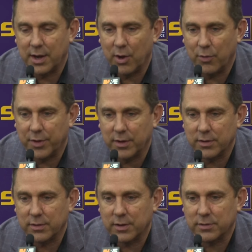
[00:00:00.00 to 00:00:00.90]
know
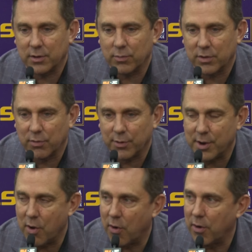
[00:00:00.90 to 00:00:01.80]
that they're
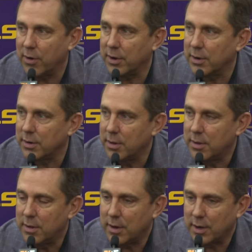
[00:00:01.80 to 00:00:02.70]
recruiting hard and
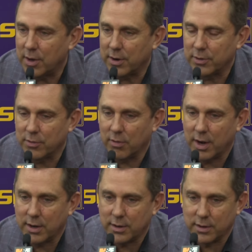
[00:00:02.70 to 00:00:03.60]
gonna do great.